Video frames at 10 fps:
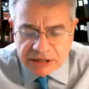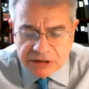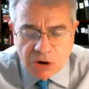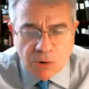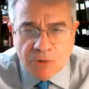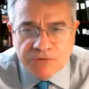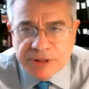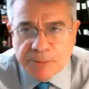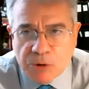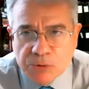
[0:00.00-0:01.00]
go over
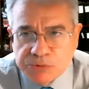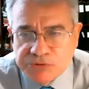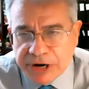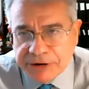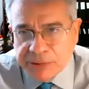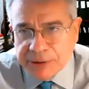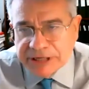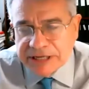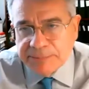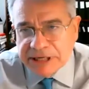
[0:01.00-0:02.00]
them very quickly
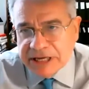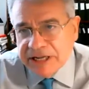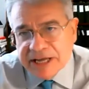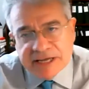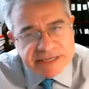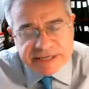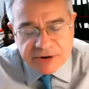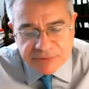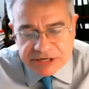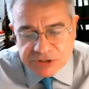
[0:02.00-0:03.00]
at the beginning in case I
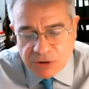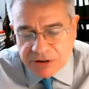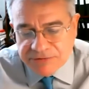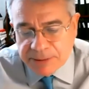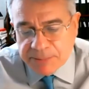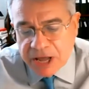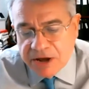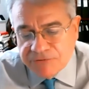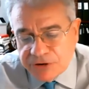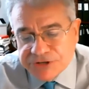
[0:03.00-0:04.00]
don't get to all of them.
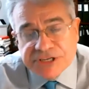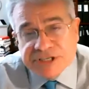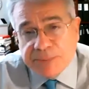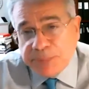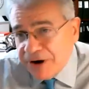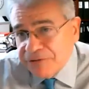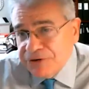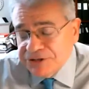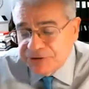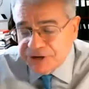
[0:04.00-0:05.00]
First is a
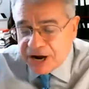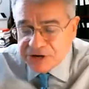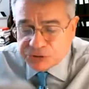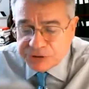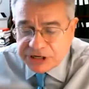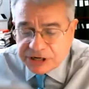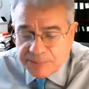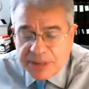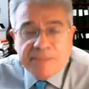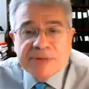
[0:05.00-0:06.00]
preference for non treaty
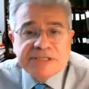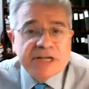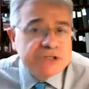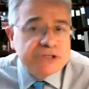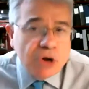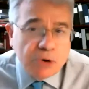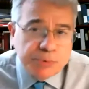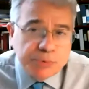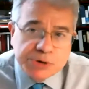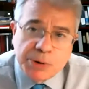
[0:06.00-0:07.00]
commitments that
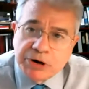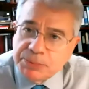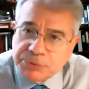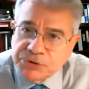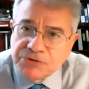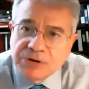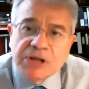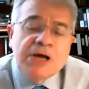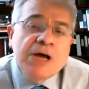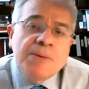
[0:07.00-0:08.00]
don't require approval
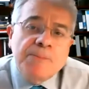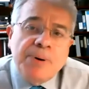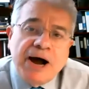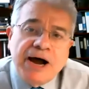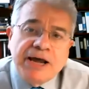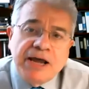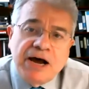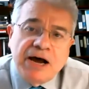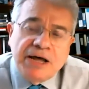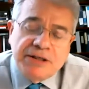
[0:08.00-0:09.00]
by
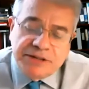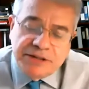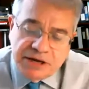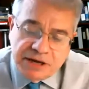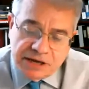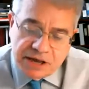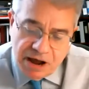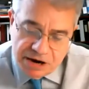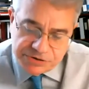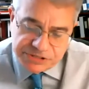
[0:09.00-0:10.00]
uh, the
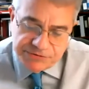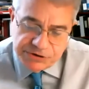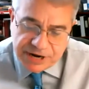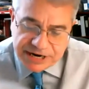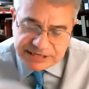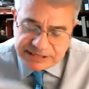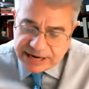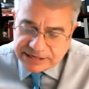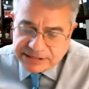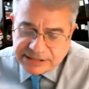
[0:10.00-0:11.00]
Congress of the United
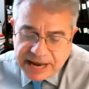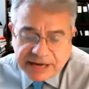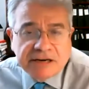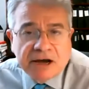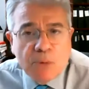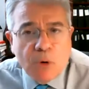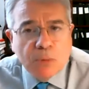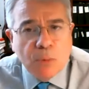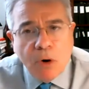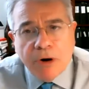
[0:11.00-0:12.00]
States. Second, a more
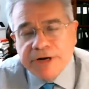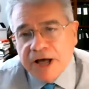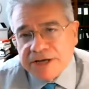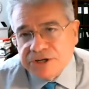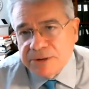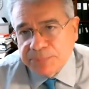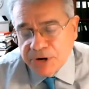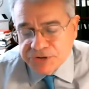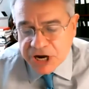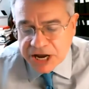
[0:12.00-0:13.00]
wary, hostile
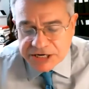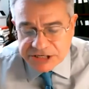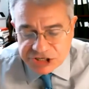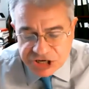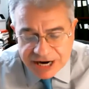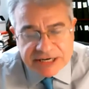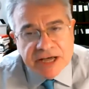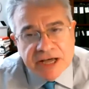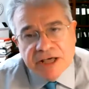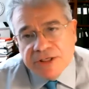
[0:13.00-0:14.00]
approach to China.
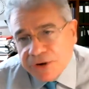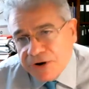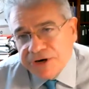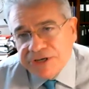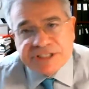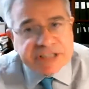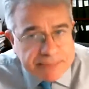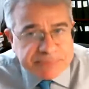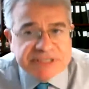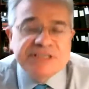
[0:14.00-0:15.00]
Third,
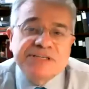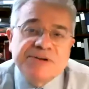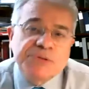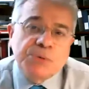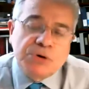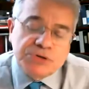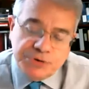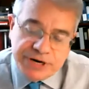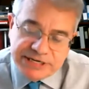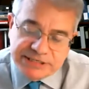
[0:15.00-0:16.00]
skepticism, the World
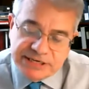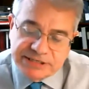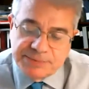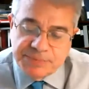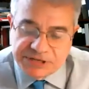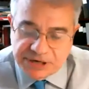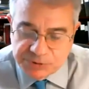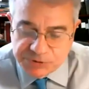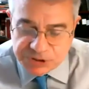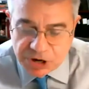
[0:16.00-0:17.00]
Trading System, the
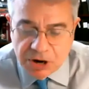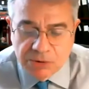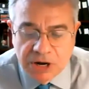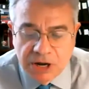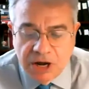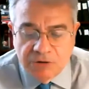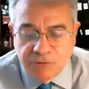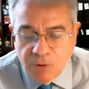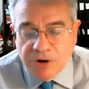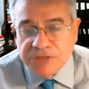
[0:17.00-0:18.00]
WTO.
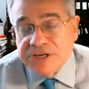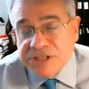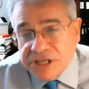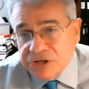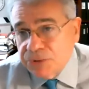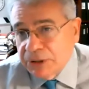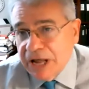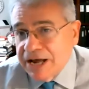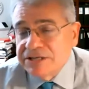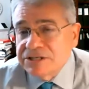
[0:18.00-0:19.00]
Fourth, continued
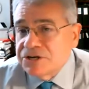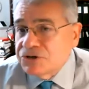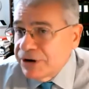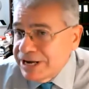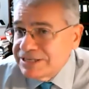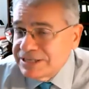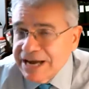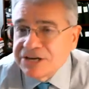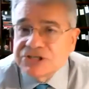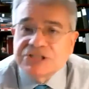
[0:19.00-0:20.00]
reliance on trade
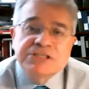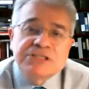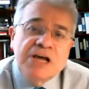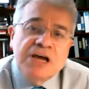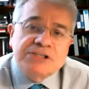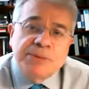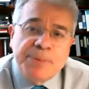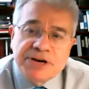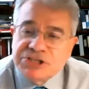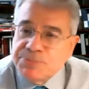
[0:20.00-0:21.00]
sanctions to
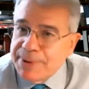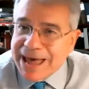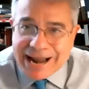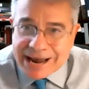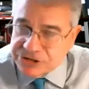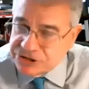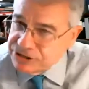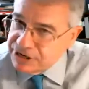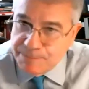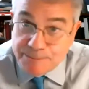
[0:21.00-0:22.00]
punish bad
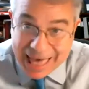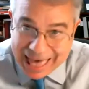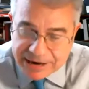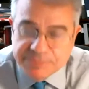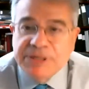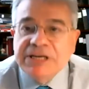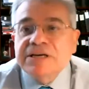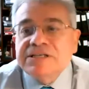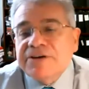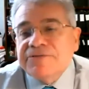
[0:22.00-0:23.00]
actors, and bad being
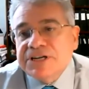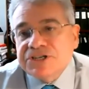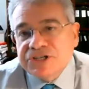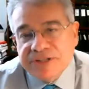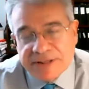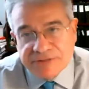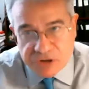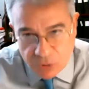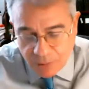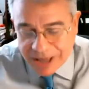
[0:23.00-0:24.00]
a definition that the
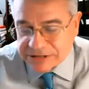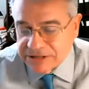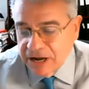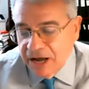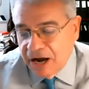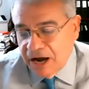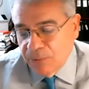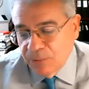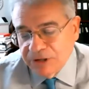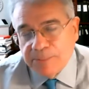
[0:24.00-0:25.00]
US uh,
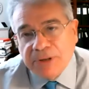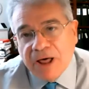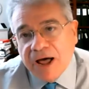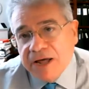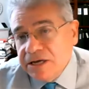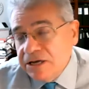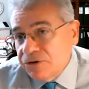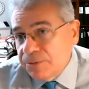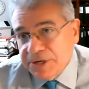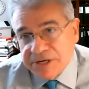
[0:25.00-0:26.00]
will apply
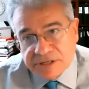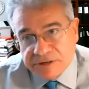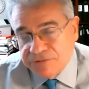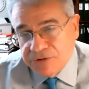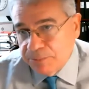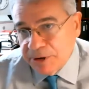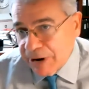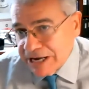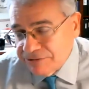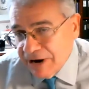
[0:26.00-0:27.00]
either because of human rights